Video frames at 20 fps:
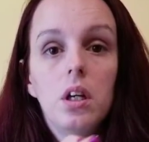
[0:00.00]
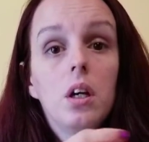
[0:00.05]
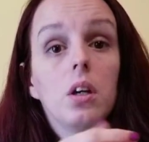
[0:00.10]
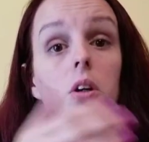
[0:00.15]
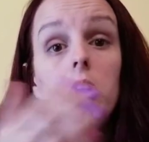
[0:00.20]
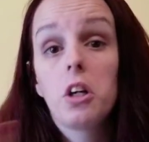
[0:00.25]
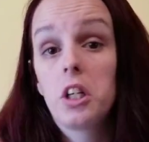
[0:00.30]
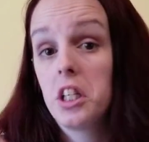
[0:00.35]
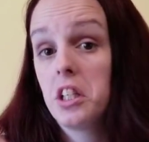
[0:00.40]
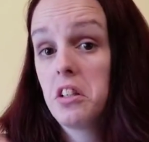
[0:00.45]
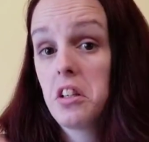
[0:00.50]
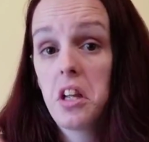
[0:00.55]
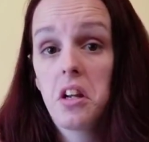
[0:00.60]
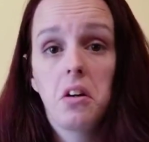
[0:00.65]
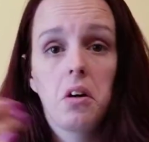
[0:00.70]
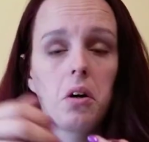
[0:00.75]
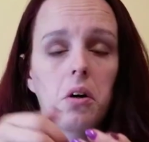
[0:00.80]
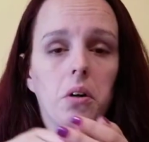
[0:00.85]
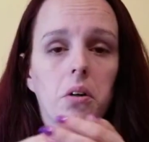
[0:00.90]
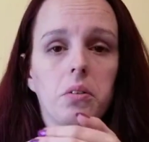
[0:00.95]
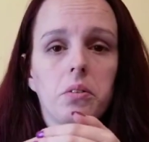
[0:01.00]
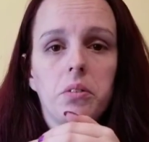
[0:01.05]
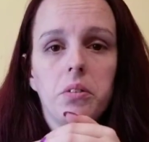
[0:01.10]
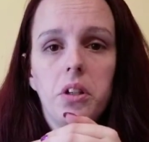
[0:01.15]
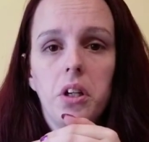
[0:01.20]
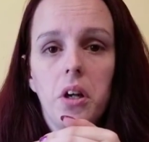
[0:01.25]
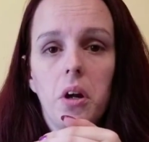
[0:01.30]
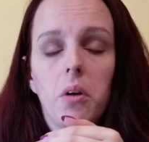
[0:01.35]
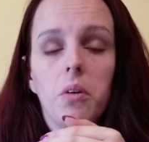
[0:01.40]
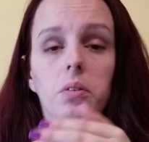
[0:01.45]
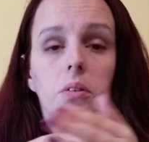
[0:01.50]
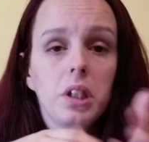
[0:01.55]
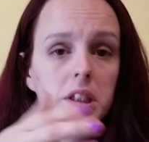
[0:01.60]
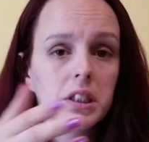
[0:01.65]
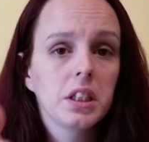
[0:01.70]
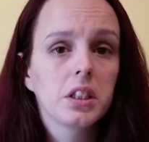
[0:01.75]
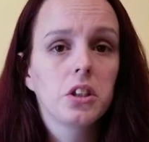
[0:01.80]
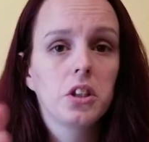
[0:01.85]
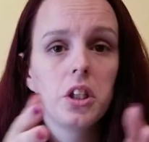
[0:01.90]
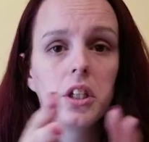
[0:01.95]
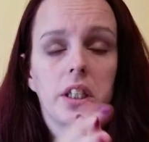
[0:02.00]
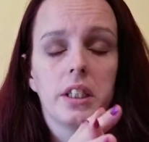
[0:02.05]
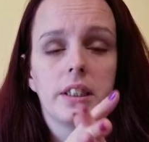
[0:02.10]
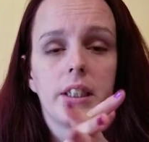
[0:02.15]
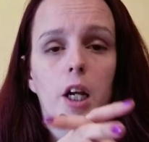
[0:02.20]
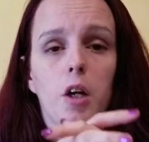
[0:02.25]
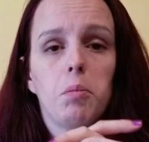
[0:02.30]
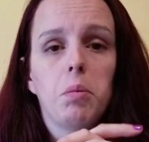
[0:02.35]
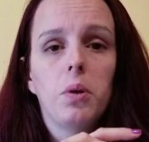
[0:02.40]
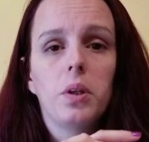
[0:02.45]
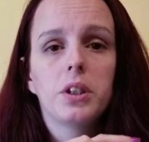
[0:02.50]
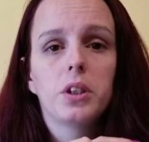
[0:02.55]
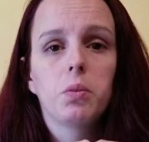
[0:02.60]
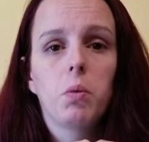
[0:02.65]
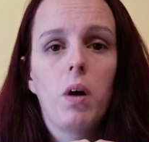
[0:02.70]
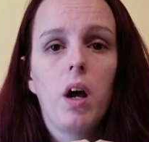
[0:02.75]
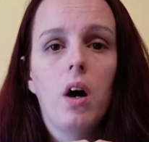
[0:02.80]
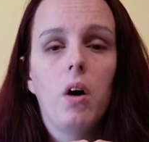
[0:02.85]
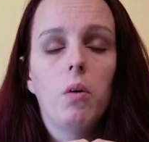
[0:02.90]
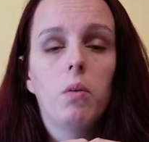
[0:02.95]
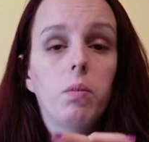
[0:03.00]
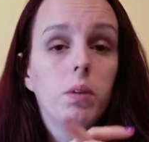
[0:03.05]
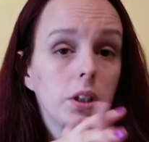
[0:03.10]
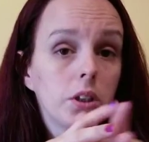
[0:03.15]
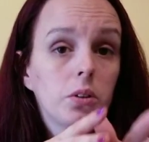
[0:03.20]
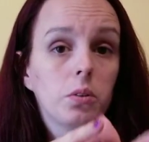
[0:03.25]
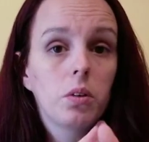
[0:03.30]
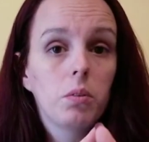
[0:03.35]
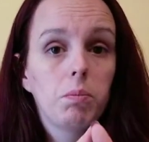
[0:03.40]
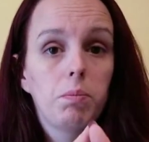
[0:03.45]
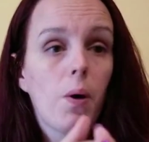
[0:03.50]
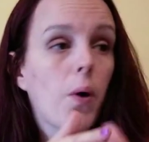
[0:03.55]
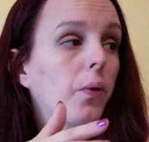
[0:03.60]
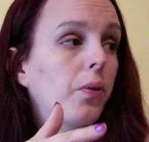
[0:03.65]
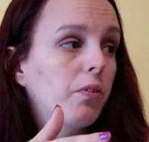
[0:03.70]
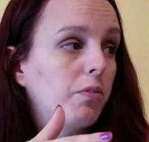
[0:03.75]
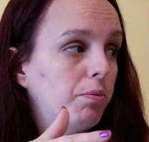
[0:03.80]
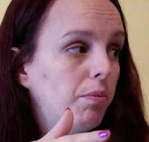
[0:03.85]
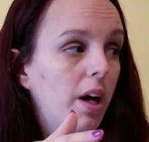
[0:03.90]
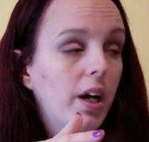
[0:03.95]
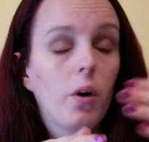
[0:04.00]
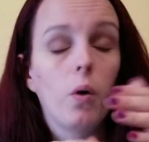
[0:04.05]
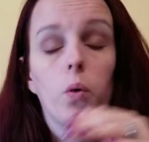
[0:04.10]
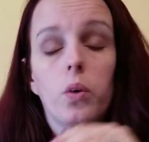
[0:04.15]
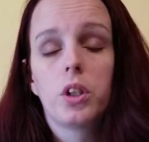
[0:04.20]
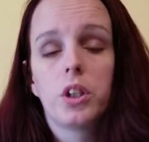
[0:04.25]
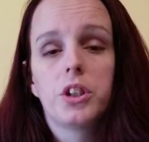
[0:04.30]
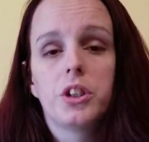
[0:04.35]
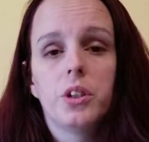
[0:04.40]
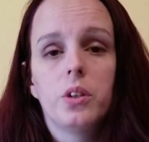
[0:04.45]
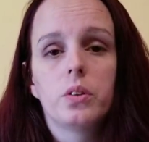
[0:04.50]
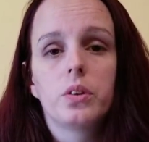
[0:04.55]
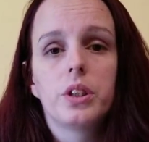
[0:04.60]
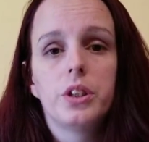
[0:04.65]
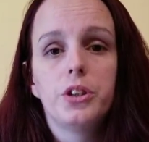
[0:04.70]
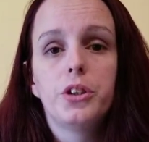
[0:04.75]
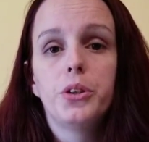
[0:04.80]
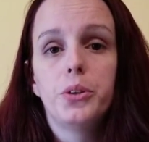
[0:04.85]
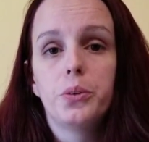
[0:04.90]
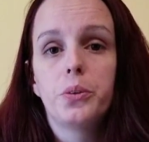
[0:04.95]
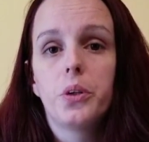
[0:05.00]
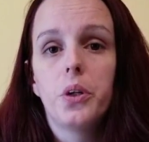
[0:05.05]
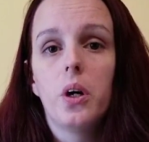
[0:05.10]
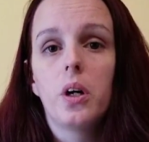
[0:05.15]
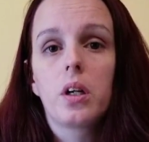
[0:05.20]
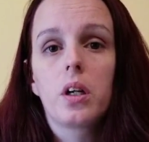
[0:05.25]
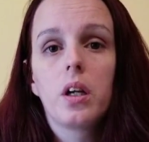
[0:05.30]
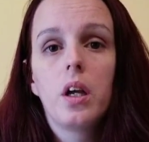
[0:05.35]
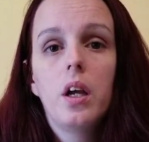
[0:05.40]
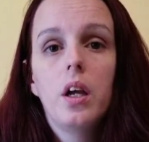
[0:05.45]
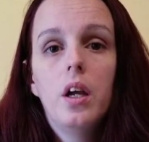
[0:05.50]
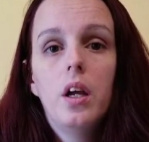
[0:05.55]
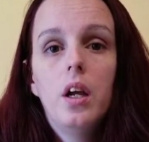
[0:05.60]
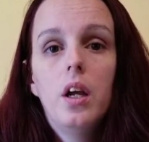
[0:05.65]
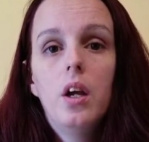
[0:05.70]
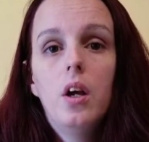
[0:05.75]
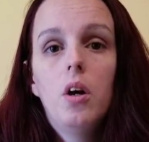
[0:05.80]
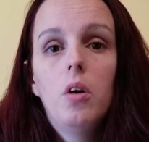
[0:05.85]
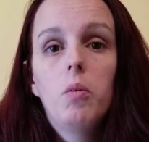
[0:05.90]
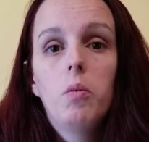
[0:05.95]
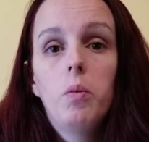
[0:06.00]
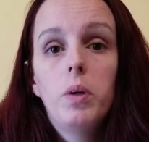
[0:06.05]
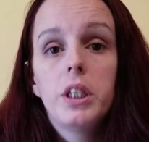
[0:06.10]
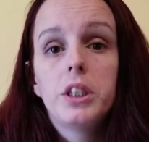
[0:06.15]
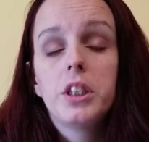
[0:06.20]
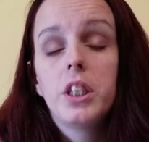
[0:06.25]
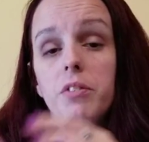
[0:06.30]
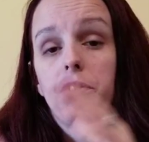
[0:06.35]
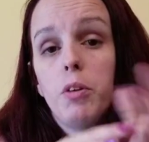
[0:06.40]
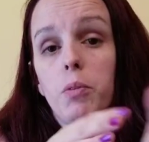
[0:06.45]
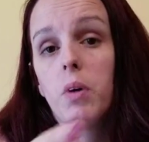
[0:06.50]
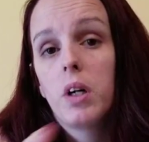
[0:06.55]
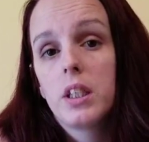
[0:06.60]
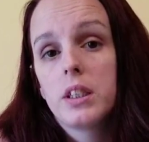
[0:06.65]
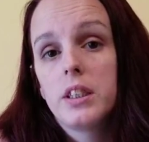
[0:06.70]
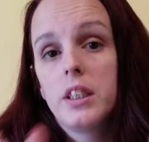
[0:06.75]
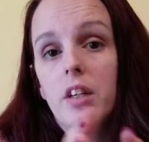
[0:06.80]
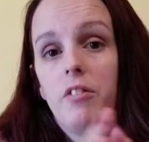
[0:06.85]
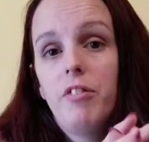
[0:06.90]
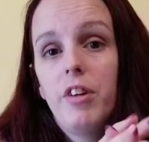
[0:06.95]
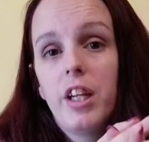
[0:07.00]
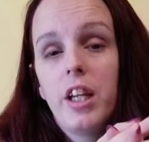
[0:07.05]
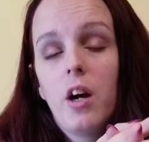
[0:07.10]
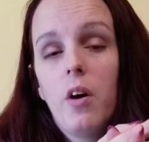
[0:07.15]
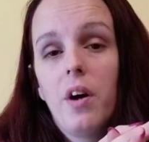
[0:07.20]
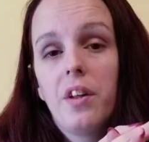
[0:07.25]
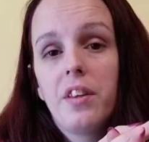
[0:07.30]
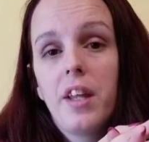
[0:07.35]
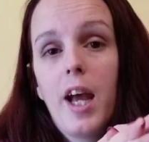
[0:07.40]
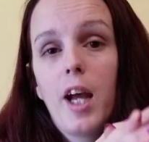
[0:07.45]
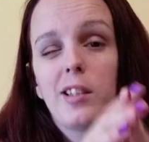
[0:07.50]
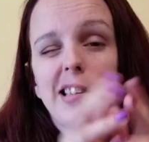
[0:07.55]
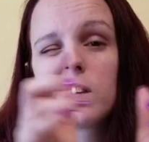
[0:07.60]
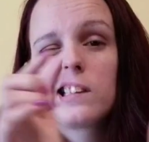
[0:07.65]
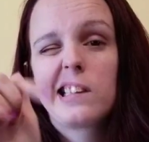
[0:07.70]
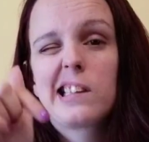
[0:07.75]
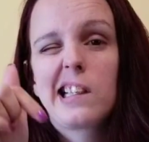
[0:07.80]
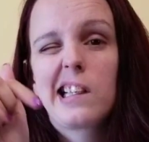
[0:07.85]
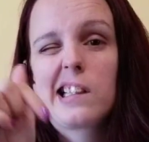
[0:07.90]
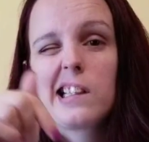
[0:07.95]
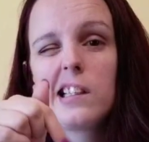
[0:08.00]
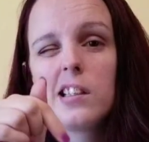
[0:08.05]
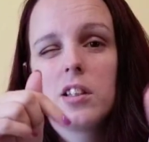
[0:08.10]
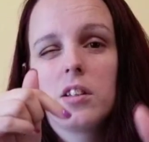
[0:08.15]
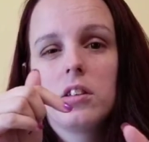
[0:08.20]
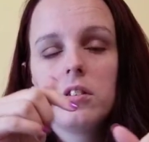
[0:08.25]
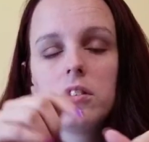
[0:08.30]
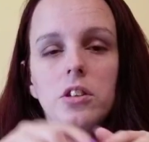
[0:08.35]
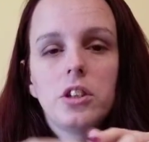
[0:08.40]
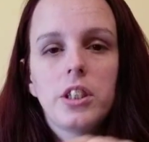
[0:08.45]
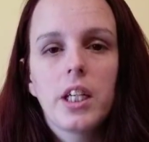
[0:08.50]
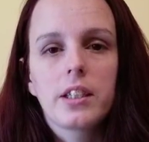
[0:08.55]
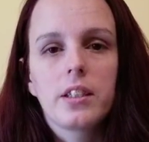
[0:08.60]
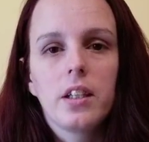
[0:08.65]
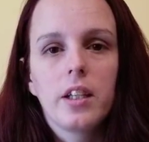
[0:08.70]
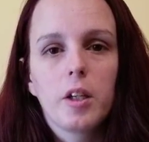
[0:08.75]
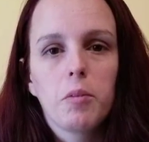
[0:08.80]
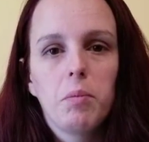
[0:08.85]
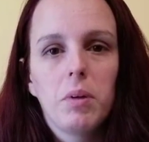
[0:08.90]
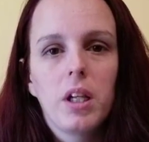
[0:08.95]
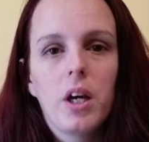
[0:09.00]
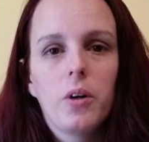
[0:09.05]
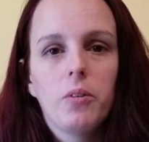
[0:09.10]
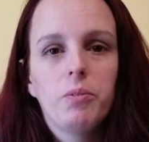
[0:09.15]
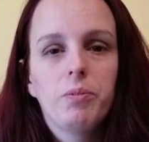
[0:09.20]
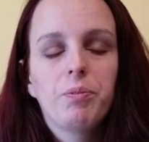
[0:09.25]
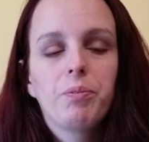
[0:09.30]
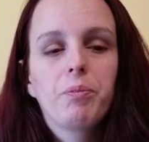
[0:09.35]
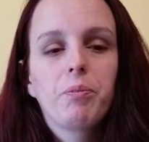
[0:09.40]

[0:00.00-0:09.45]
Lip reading: Cooking dinner, is a good example as well, which both of my older children do cook. Which, if you want to see a video on that, check the link below.